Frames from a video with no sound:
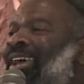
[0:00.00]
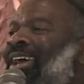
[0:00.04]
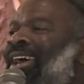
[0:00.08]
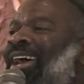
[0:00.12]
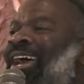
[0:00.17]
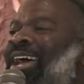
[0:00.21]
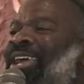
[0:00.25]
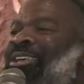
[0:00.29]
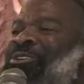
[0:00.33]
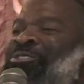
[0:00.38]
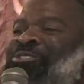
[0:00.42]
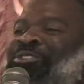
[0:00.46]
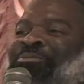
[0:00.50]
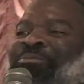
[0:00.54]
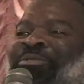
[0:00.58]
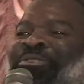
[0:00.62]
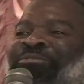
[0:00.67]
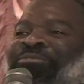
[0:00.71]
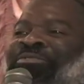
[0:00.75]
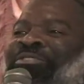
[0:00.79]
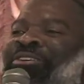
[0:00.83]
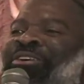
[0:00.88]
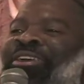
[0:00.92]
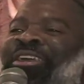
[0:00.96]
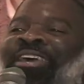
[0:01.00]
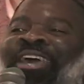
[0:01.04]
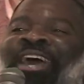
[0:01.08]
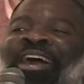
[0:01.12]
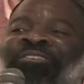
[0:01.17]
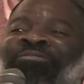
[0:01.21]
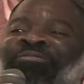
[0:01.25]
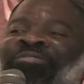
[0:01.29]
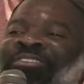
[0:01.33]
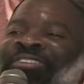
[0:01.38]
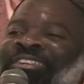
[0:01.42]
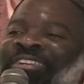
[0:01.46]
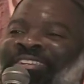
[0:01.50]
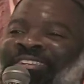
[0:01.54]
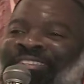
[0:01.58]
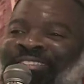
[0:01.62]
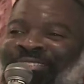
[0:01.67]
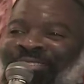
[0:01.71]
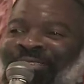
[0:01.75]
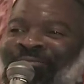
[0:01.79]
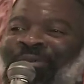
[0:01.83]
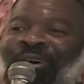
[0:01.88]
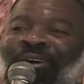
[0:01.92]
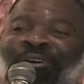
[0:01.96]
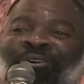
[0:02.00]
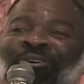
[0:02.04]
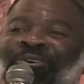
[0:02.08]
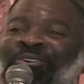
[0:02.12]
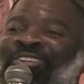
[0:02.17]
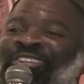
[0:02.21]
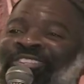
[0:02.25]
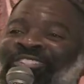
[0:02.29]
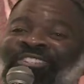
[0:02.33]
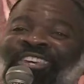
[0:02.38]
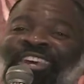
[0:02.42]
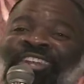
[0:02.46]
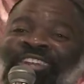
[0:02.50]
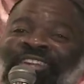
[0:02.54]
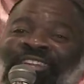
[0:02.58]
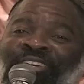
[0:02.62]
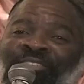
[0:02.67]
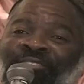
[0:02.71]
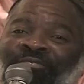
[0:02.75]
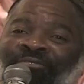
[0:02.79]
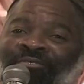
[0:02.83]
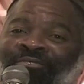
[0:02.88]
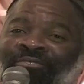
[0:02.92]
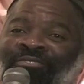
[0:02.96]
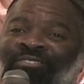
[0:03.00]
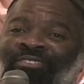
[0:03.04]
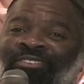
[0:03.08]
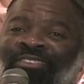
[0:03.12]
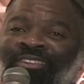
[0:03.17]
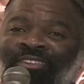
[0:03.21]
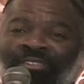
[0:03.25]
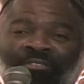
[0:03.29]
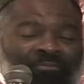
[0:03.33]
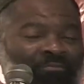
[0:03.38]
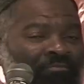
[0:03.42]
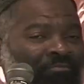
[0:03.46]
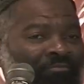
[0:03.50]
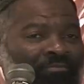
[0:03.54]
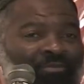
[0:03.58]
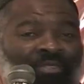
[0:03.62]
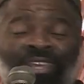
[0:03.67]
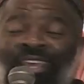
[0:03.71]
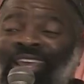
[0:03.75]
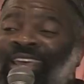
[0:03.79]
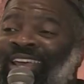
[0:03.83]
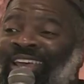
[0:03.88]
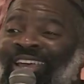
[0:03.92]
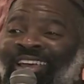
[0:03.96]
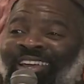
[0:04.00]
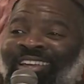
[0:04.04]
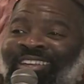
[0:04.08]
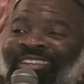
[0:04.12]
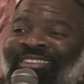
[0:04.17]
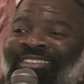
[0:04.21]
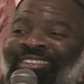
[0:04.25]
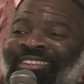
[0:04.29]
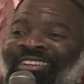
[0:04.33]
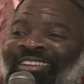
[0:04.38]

I used to be very confident about going to Jannah. Yeah.